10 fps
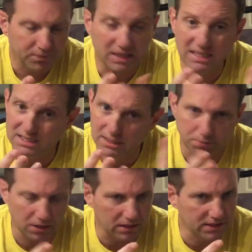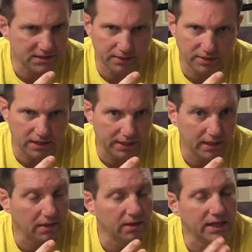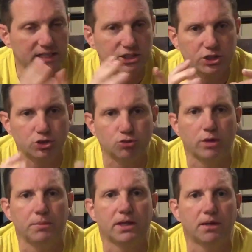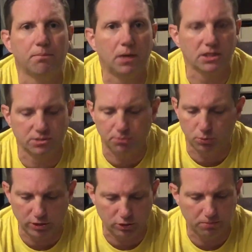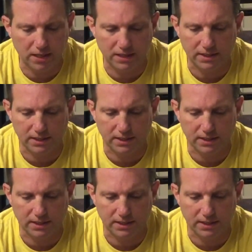It's completely synthetic, extremely combustible when you make